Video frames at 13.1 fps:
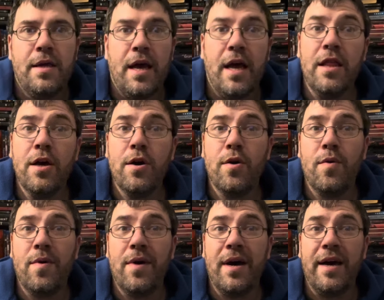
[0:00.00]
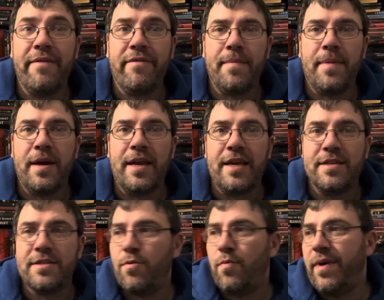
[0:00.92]
Hello, everybody.
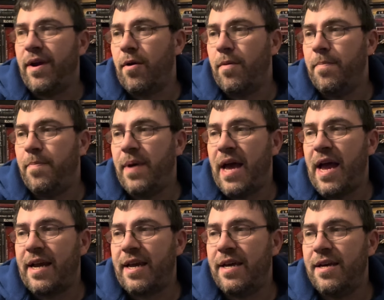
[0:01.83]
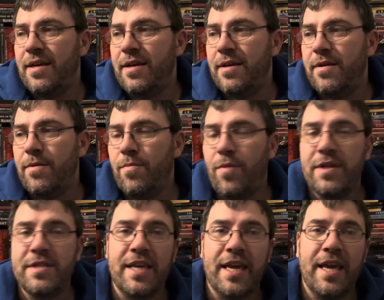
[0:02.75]
So we are back
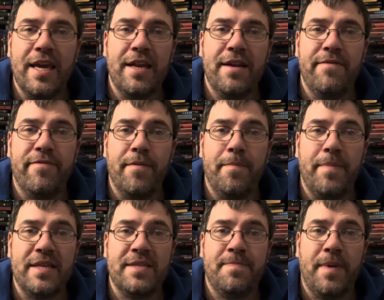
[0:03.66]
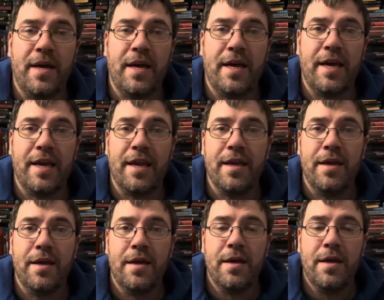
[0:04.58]
once again from Best Buy.
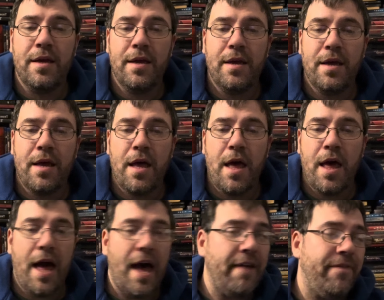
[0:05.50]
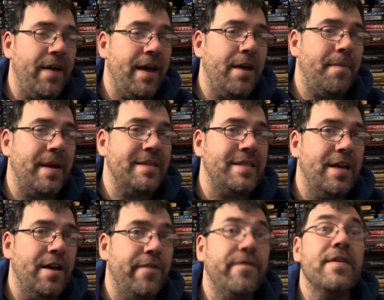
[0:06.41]
I found
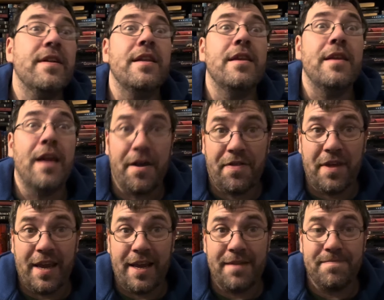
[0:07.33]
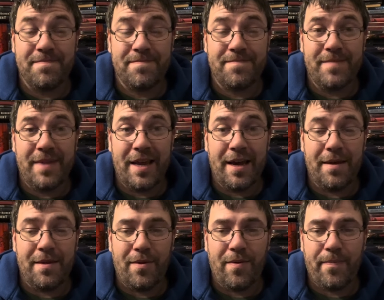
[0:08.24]
myself nothing. Yeah,
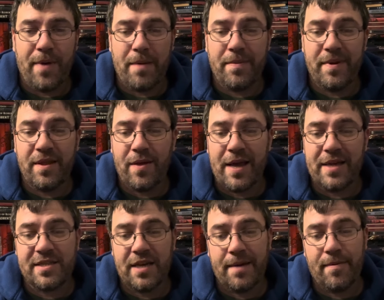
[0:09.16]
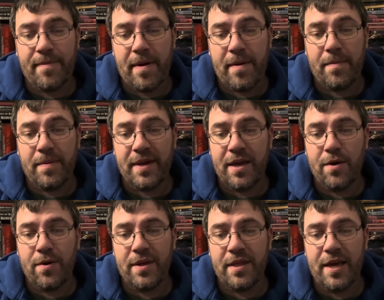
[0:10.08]
probably the last time I'll probably
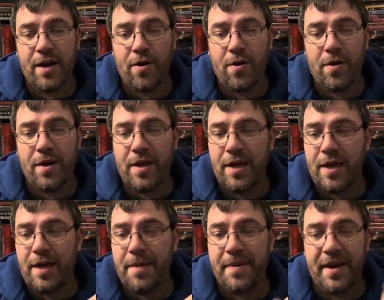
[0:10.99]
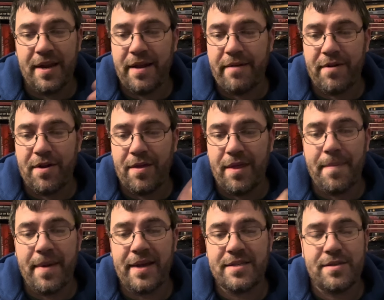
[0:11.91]
go in there, but you never know. They
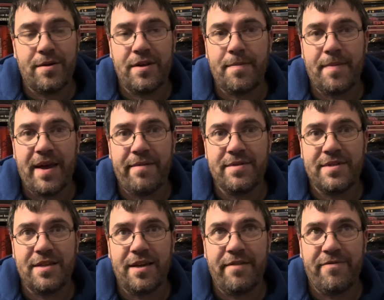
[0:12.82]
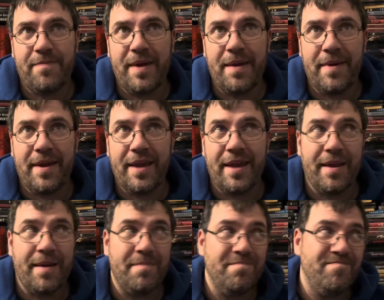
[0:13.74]
may still end up having stuff. Maybe